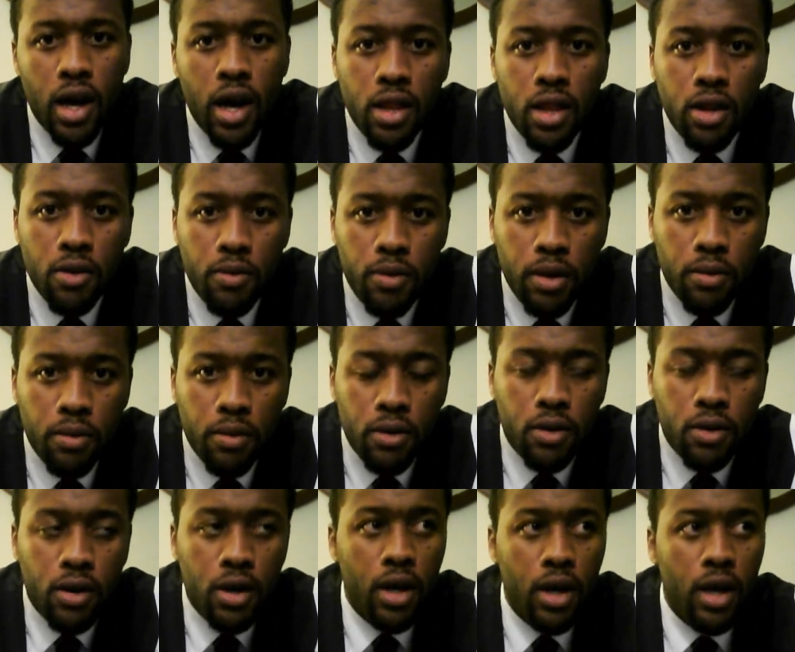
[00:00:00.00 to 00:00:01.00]
other people.
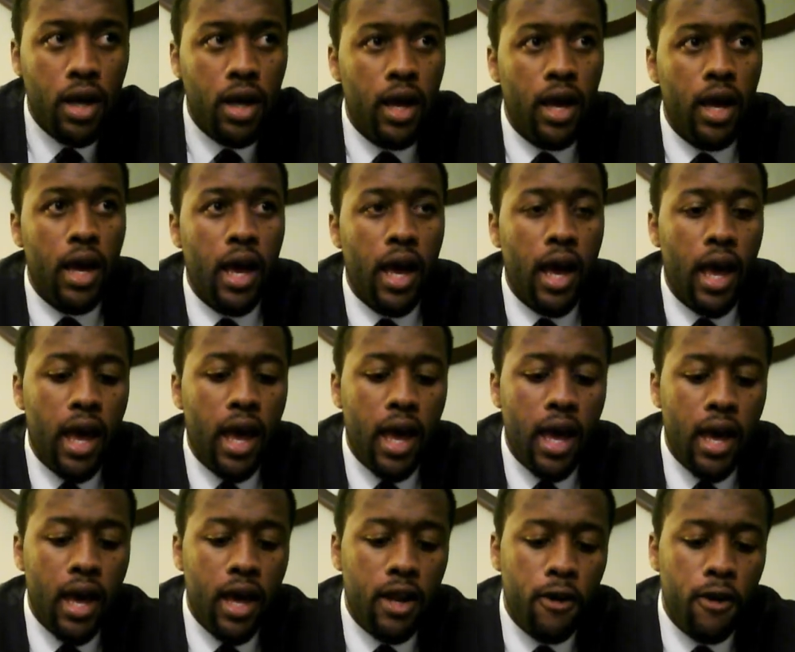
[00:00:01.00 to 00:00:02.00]

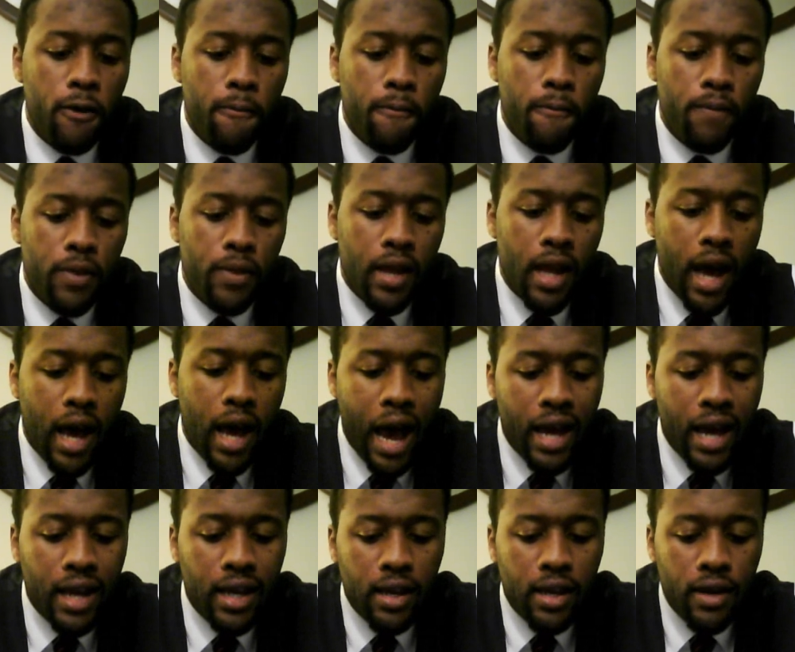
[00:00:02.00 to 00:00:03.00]
And
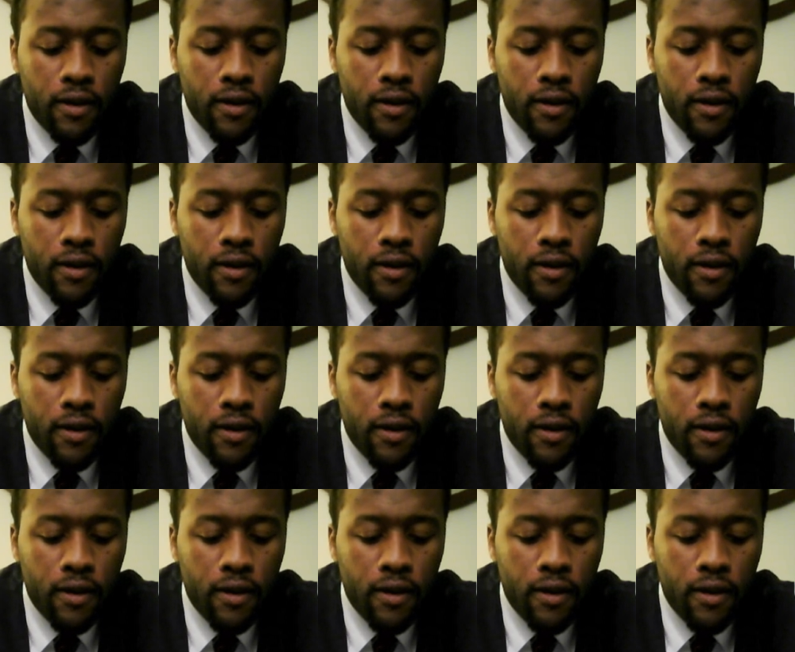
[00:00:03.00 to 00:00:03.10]
I